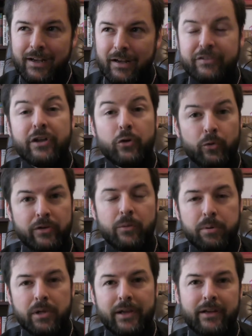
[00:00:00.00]
settled into
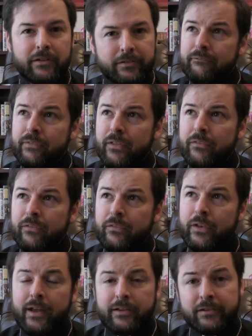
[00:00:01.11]
place. In the
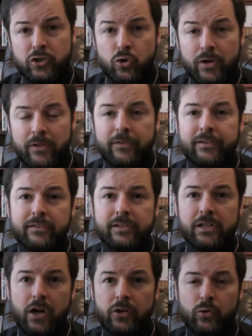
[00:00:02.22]
next century, in the
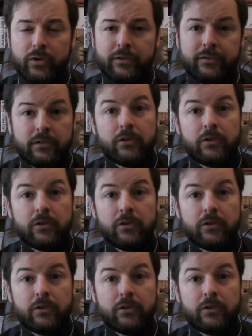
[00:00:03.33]
1600s,